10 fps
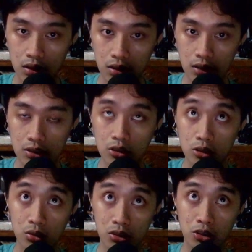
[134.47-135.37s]
And that's
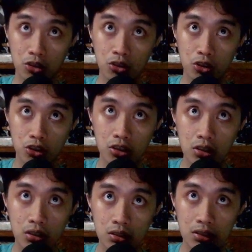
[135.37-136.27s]
also a good
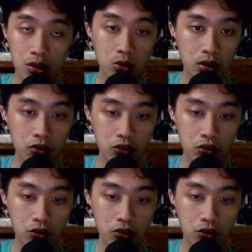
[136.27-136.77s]
segue